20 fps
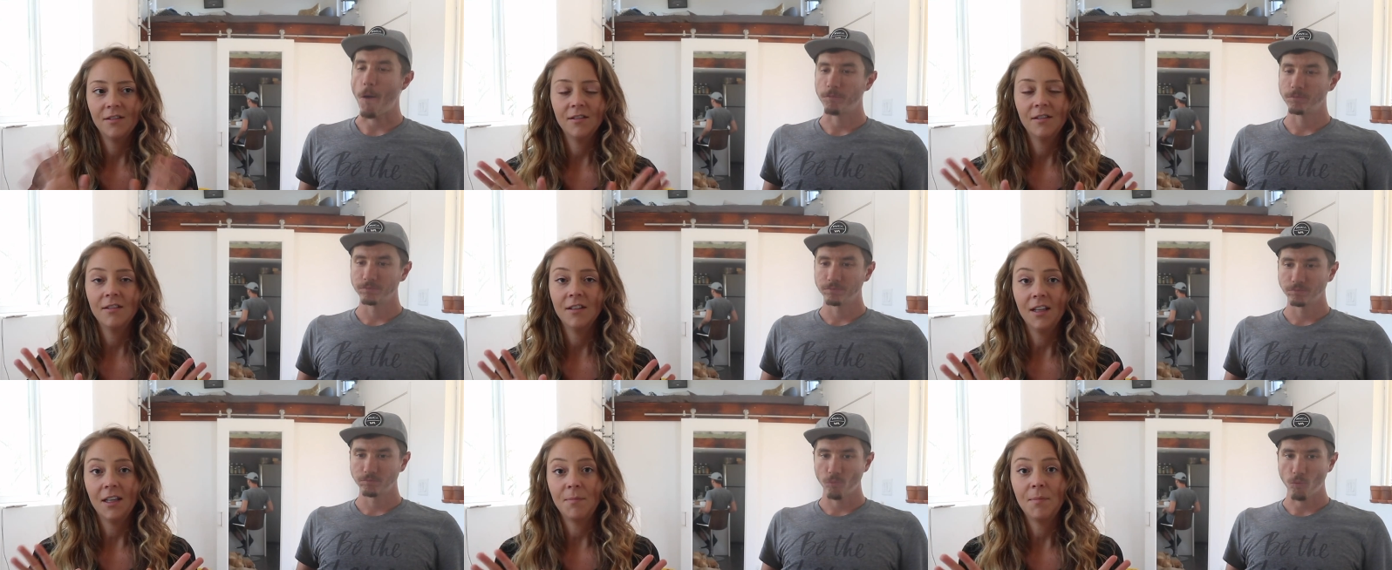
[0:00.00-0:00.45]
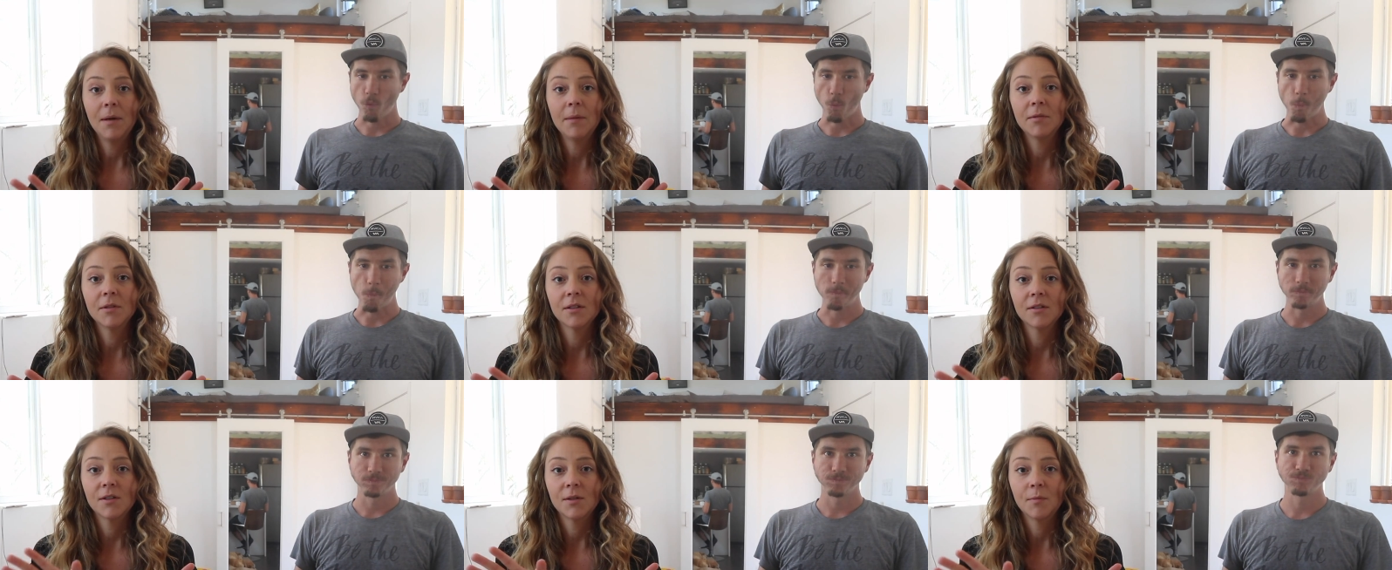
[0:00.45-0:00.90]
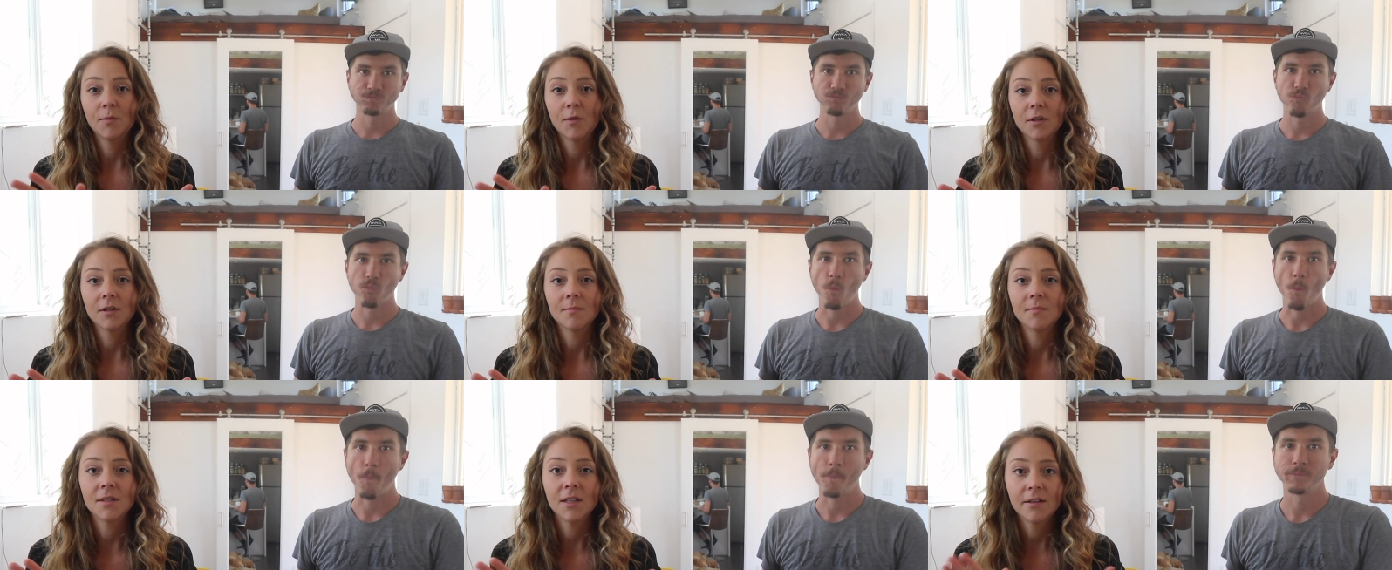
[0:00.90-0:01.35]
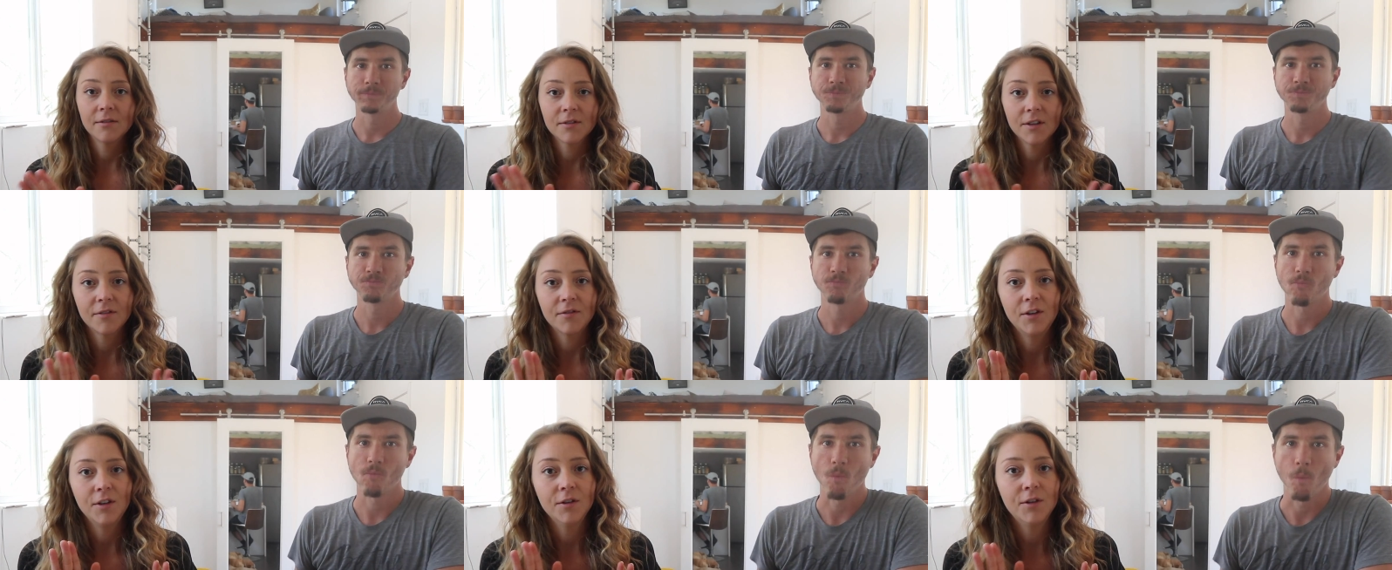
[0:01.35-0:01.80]
Speaker 1: like be able to support themselves
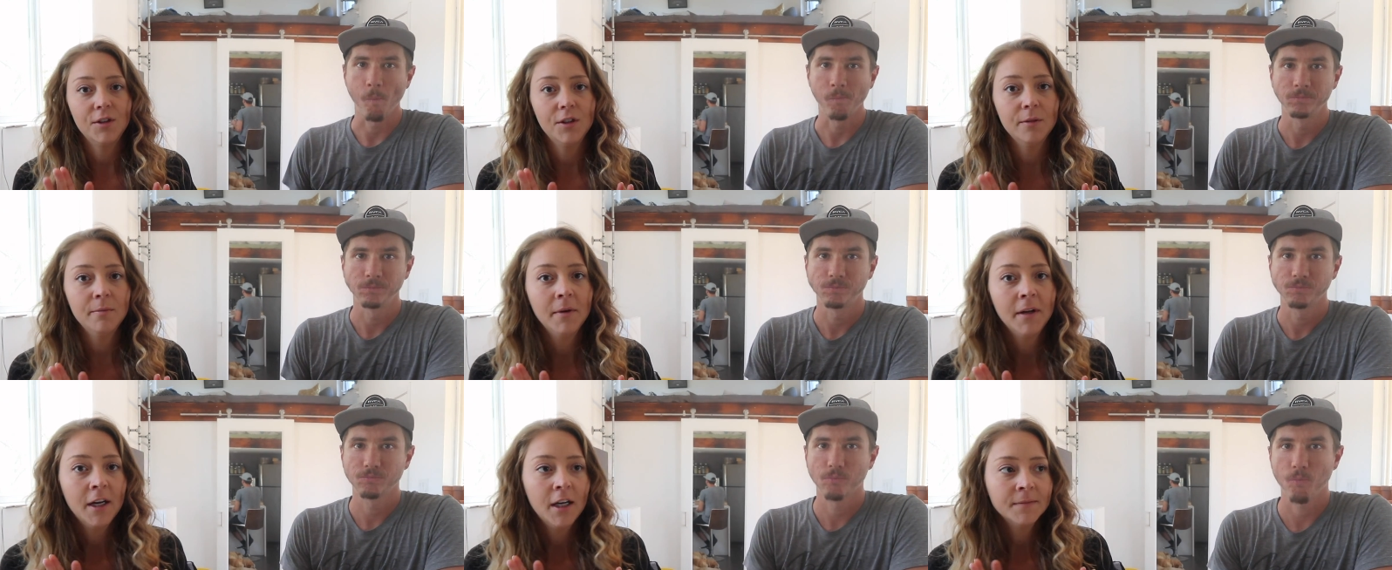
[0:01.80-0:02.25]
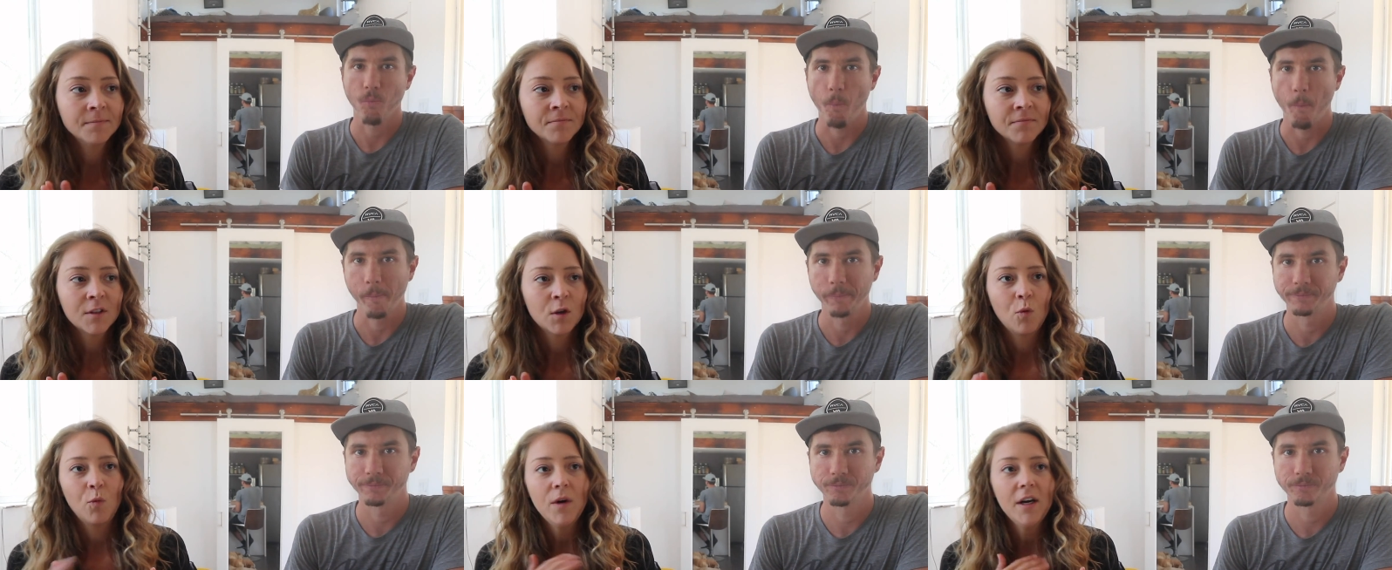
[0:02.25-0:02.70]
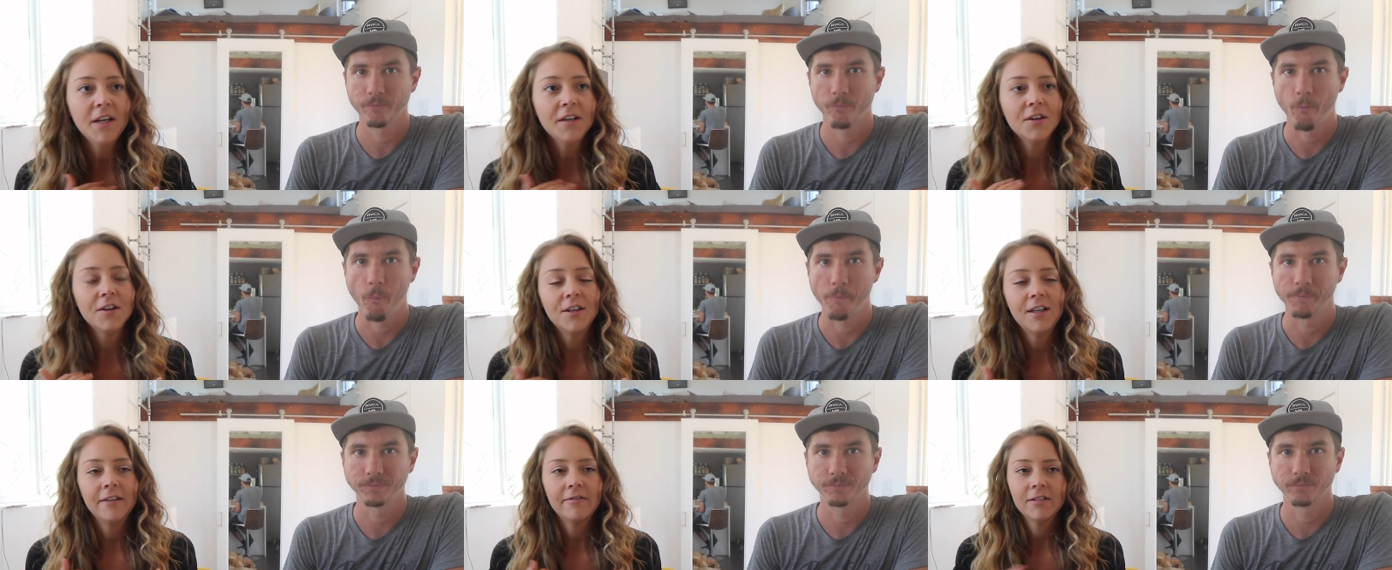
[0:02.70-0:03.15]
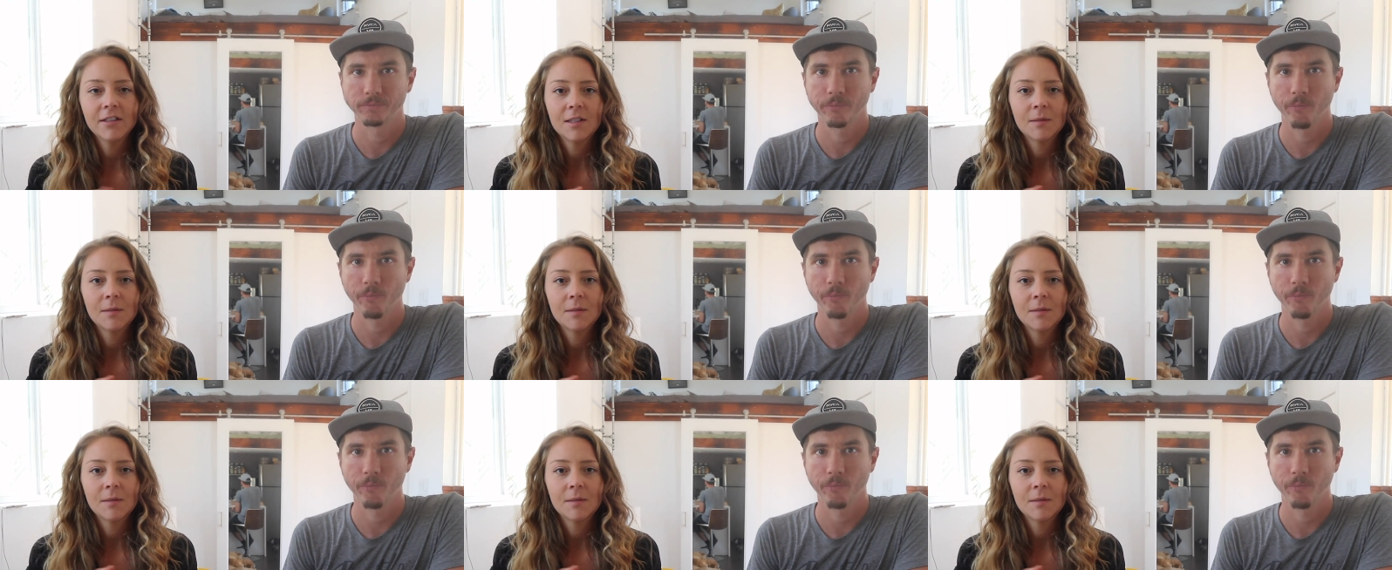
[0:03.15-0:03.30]
off YouTube. We couldn't even